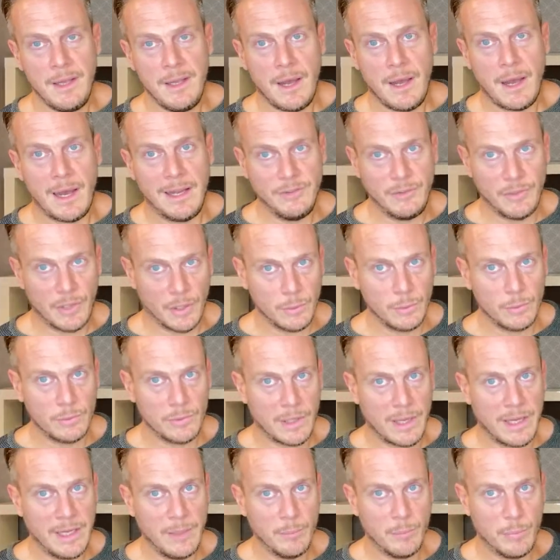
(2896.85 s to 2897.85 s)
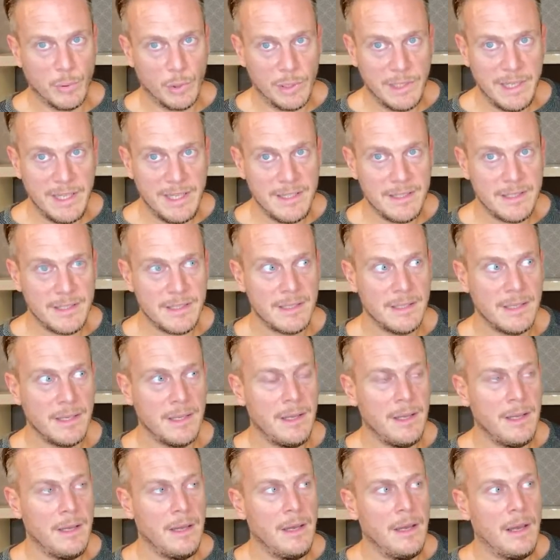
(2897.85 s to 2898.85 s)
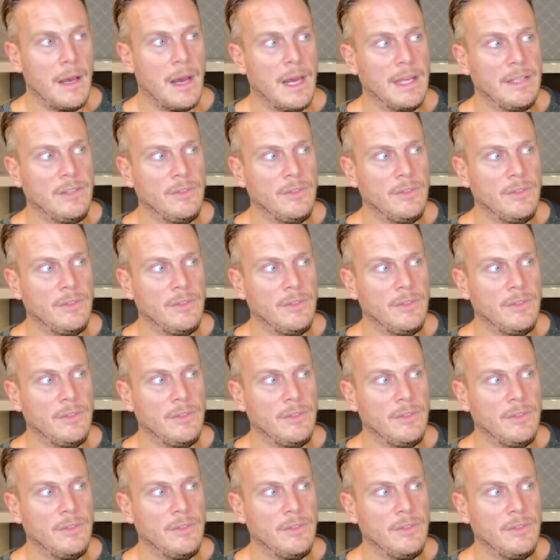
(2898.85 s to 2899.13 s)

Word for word: I don't like bullies. I